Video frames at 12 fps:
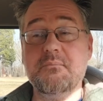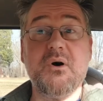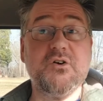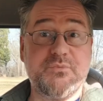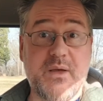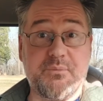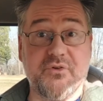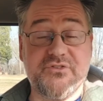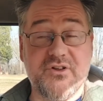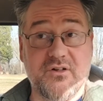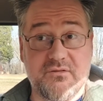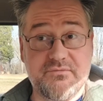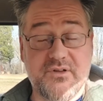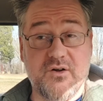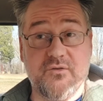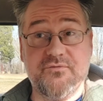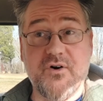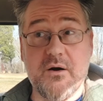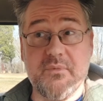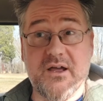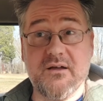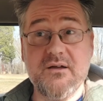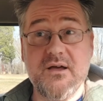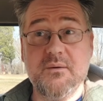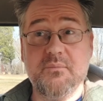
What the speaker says: most people still, you know, farming,